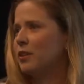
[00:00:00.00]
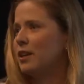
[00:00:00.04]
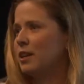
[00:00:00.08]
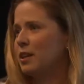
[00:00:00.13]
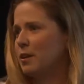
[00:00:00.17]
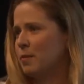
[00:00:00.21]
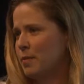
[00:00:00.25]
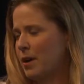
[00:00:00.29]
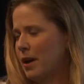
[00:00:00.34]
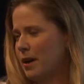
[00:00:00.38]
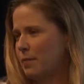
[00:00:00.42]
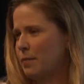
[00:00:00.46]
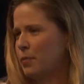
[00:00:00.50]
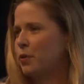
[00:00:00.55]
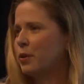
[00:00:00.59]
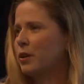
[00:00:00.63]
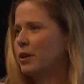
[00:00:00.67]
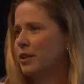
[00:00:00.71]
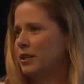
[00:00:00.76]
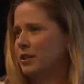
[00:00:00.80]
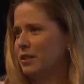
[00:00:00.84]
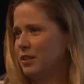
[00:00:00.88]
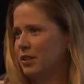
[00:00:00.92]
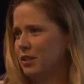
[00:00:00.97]
that you might
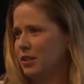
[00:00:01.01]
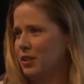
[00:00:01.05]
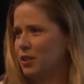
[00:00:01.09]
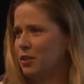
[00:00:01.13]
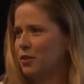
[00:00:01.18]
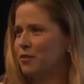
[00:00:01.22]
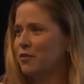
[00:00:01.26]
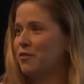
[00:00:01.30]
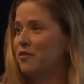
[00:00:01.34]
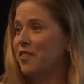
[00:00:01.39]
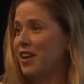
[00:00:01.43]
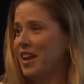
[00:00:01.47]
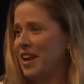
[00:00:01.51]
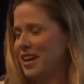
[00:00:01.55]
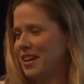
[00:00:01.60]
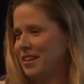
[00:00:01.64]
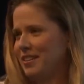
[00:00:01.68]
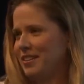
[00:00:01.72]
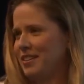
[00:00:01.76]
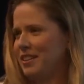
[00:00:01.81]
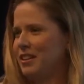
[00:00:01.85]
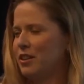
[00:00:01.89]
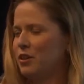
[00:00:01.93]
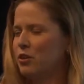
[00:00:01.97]
put into your
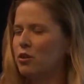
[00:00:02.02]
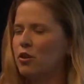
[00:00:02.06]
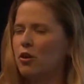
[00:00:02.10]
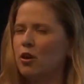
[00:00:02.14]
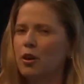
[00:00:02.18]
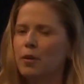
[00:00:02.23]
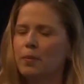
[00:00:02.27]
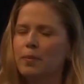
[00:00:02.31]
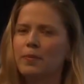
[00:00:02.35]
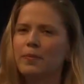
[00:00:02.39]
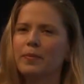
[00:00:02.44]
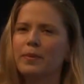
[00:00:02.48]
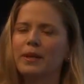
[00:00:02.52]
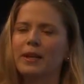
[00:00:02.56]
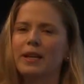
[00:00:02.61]
vein in your arm.